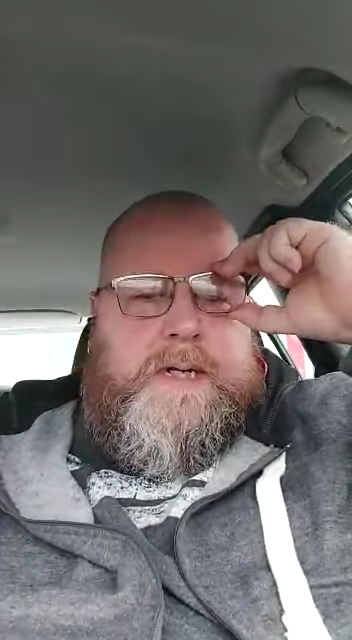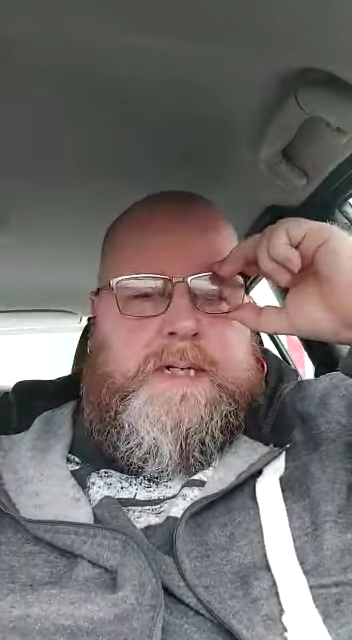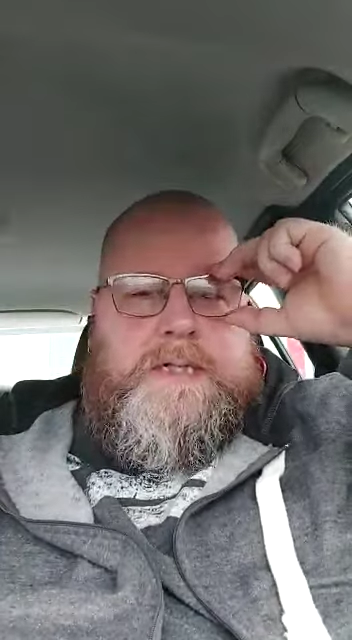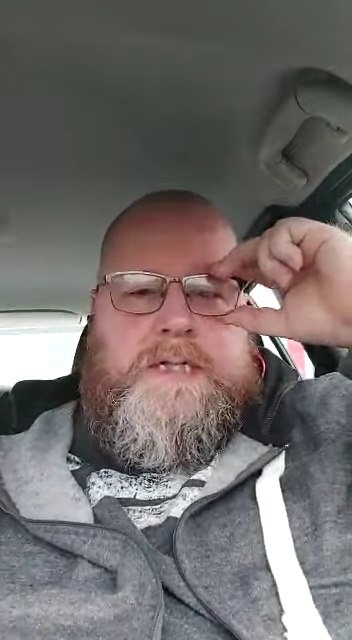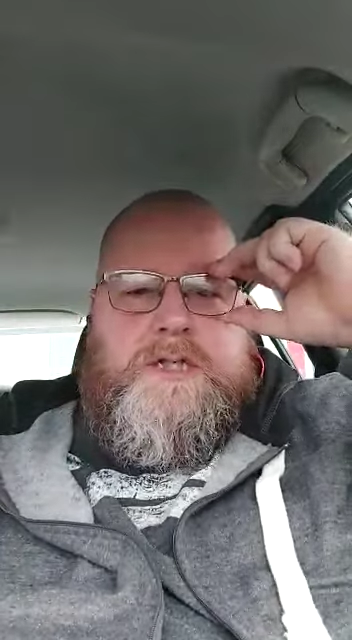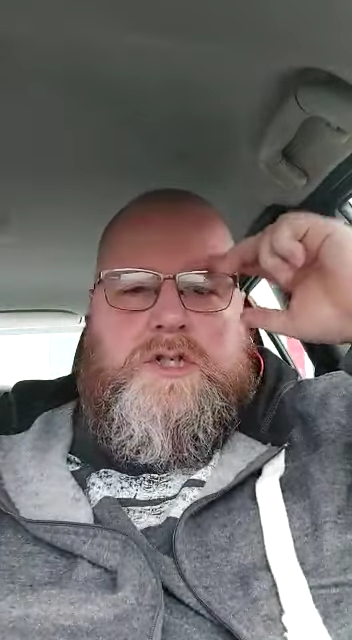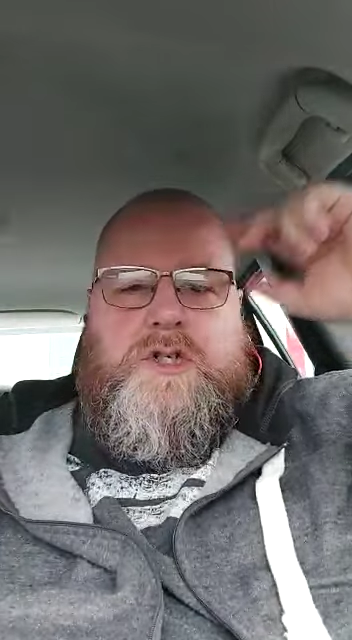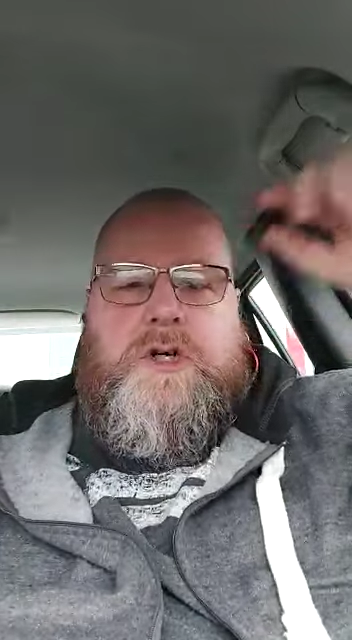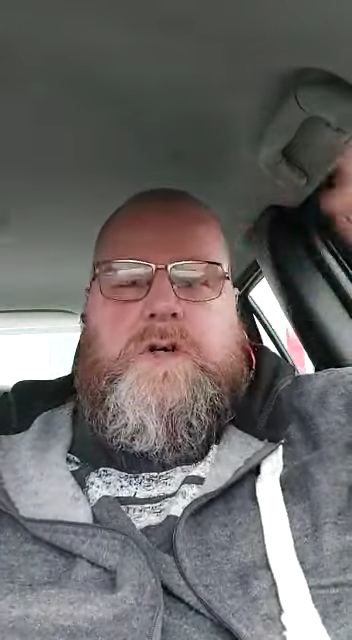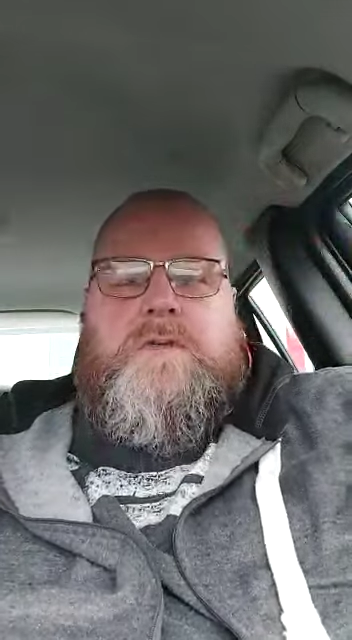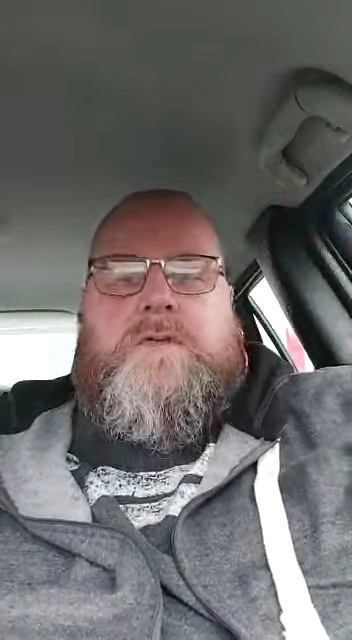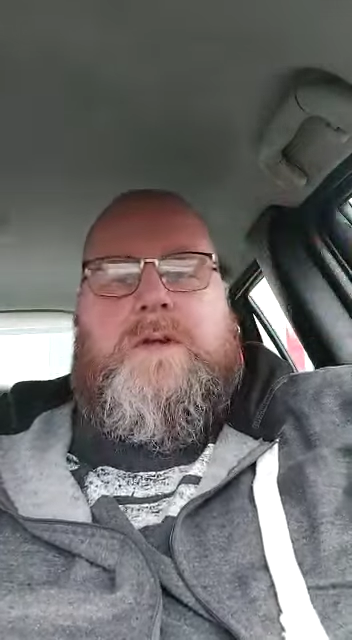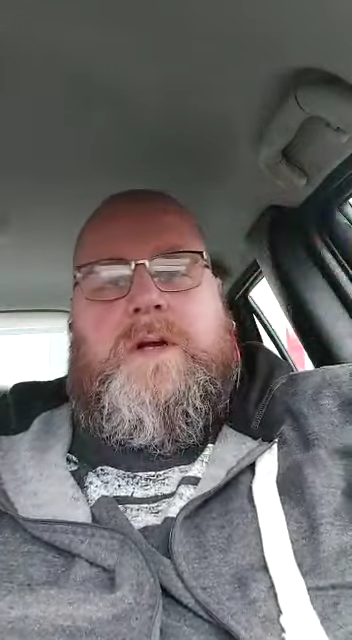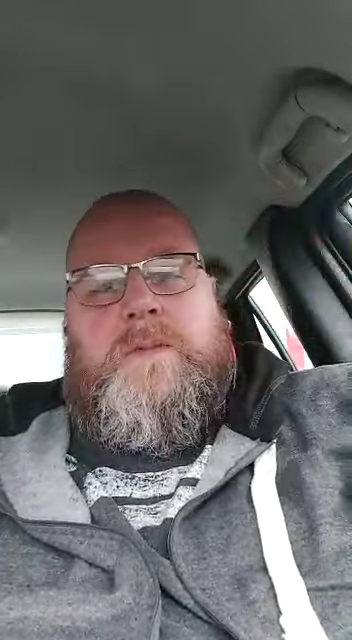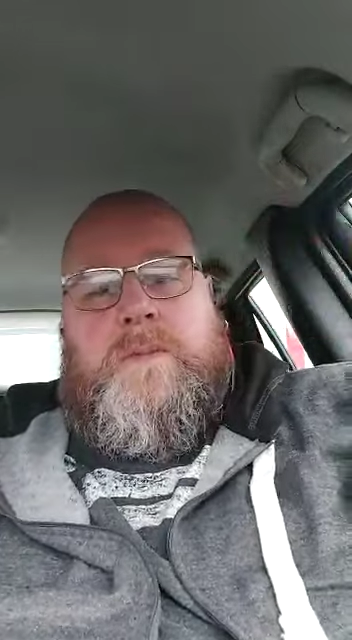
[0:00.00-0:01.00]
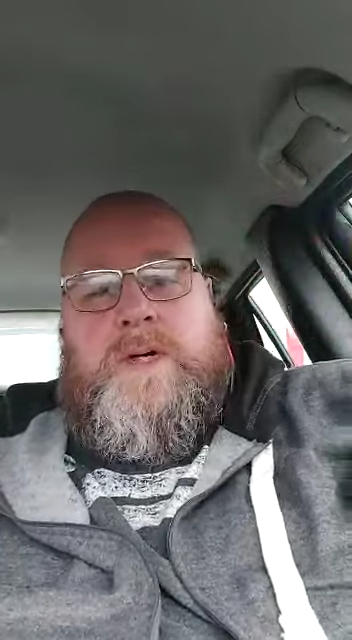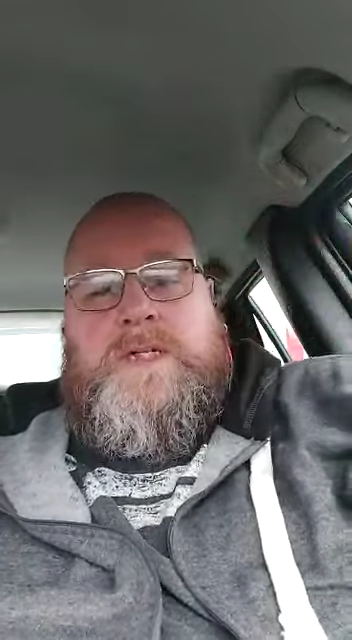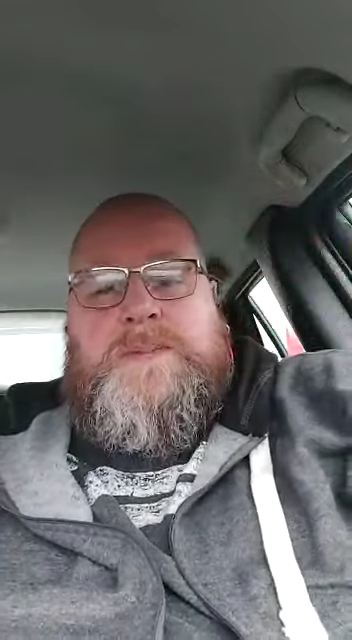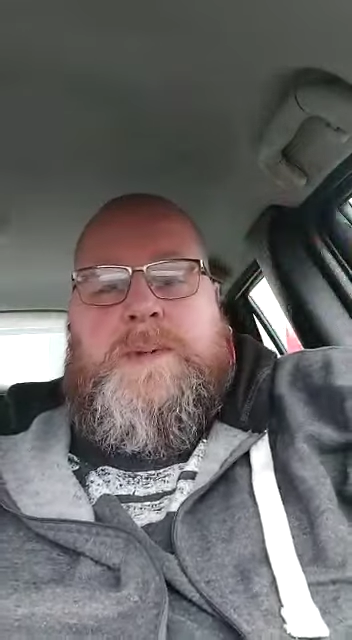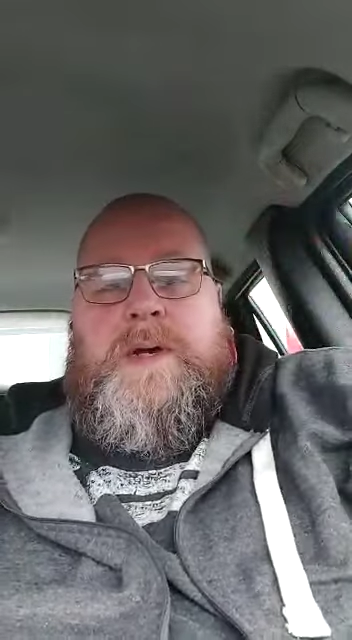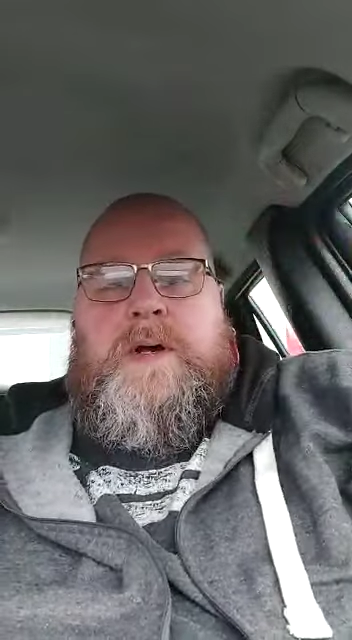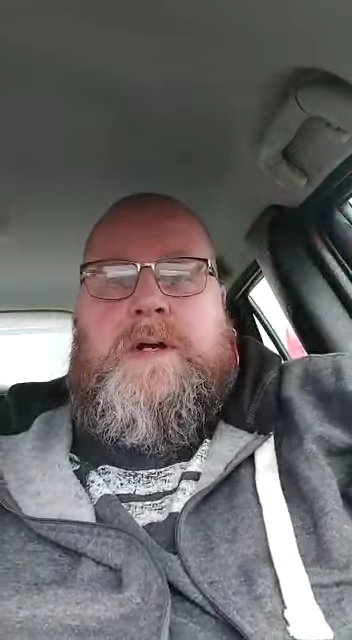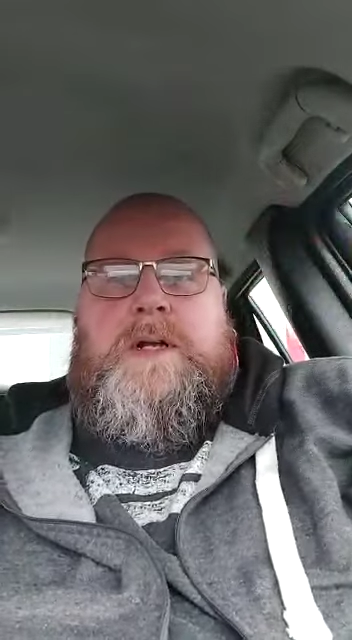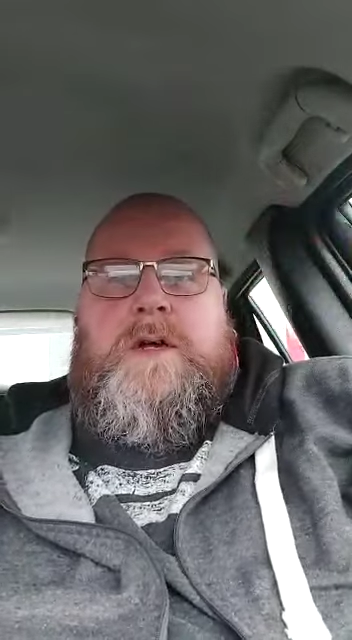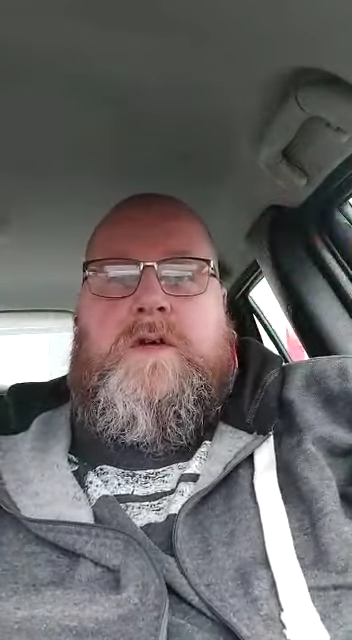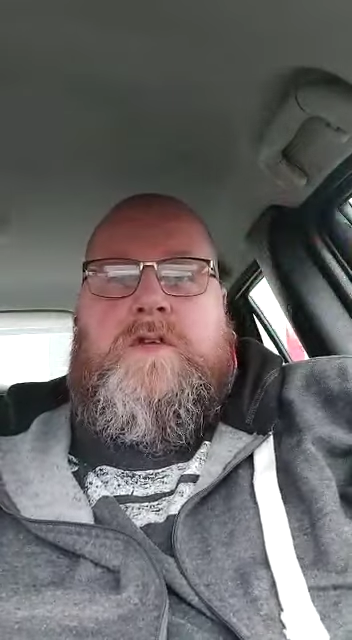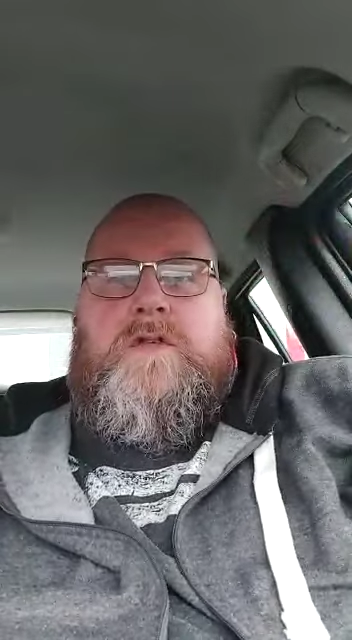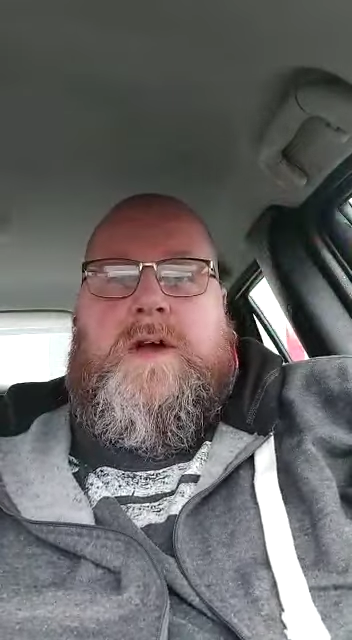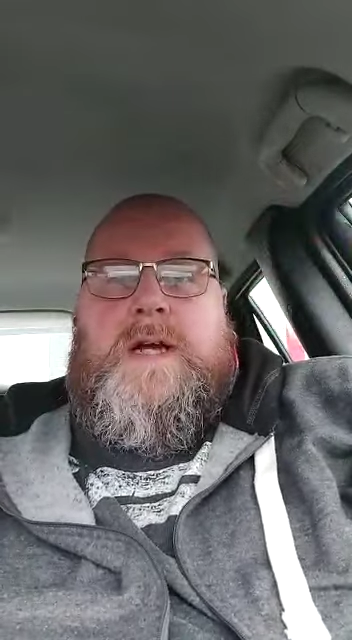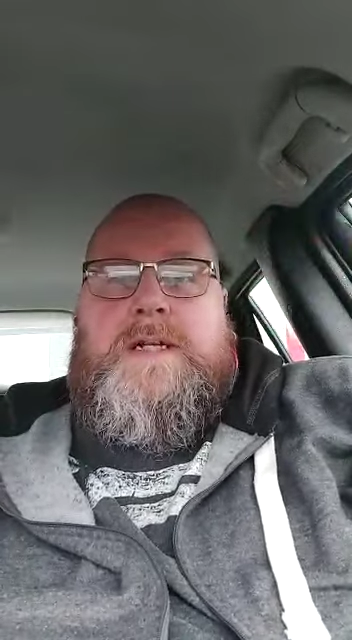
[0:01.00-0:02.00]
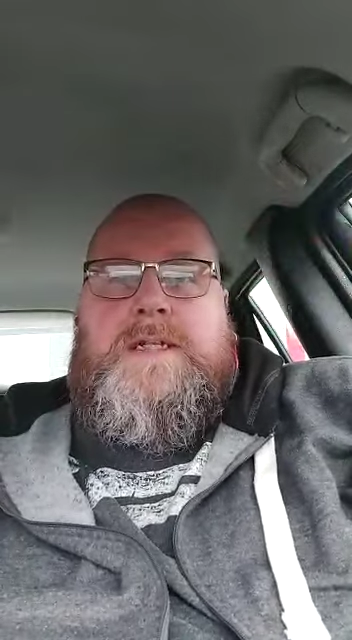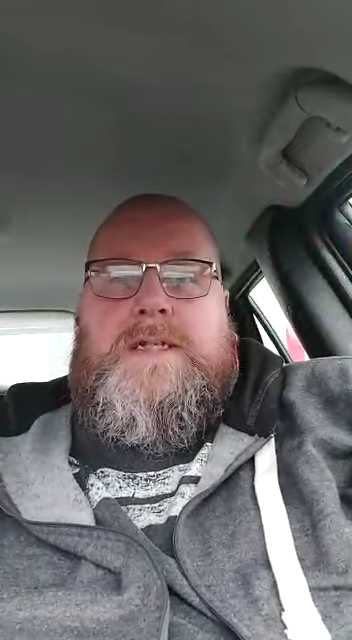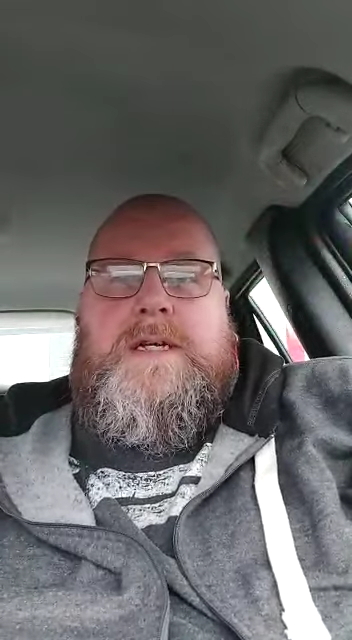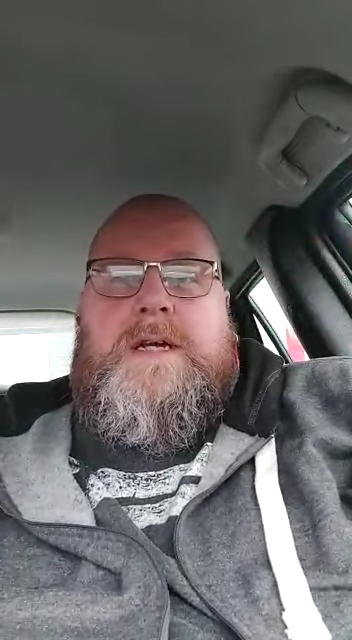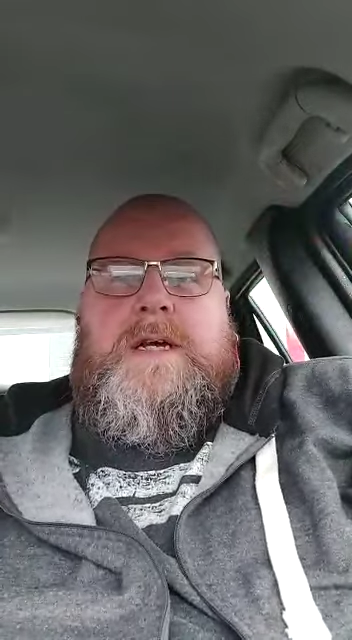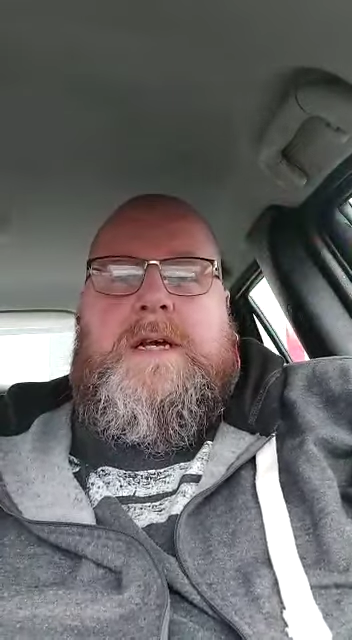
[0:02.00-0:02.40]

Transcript: is it truthful, and what's behind those facts?